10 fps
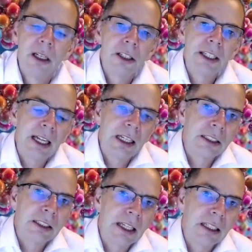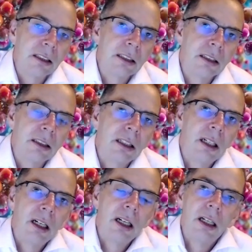You can get,
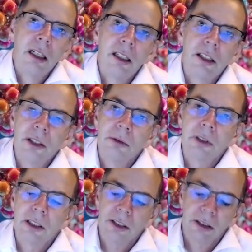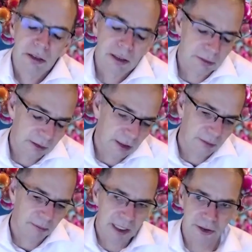so
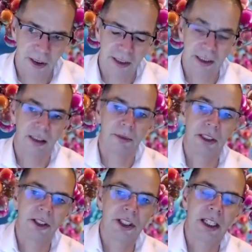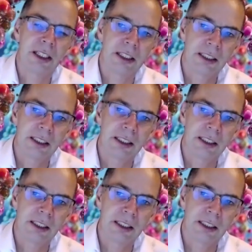I'll backtrack a little bit and say